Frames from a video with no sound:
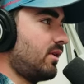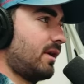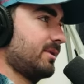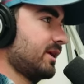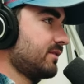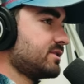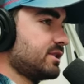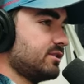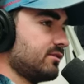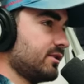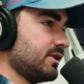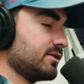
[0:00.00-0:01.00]
I mean, I've seen
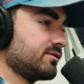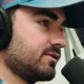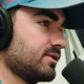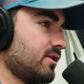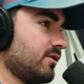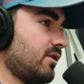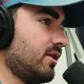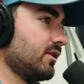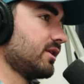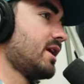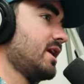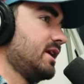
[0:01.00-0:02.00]
your videos for so
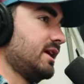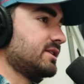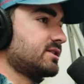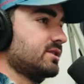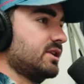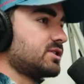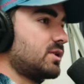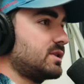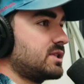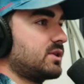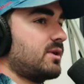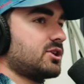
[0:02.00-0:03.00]
long. It's it's always
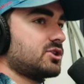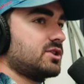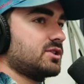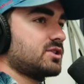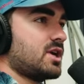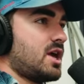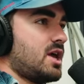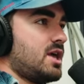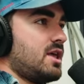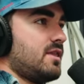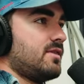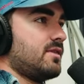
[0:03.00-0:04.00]
the question is
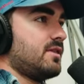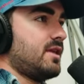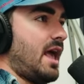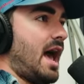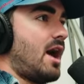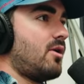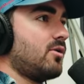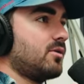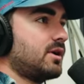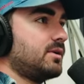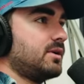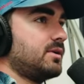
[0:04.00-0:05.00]
how
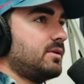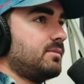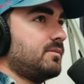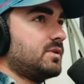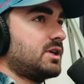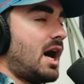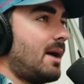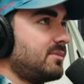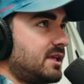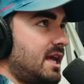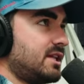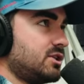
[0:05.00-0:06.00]

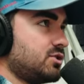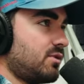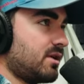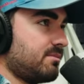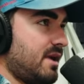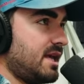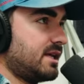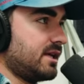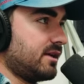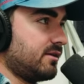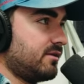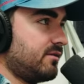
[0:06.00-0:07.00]
complicated you want to make
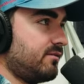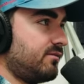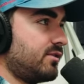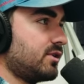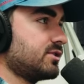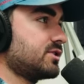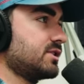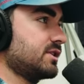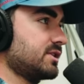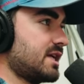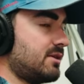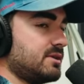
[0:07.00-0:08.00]
it
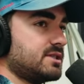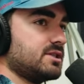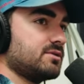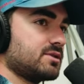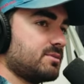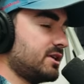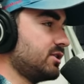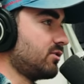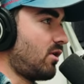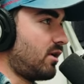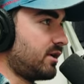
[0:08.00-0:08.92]
versus how easy to explain to your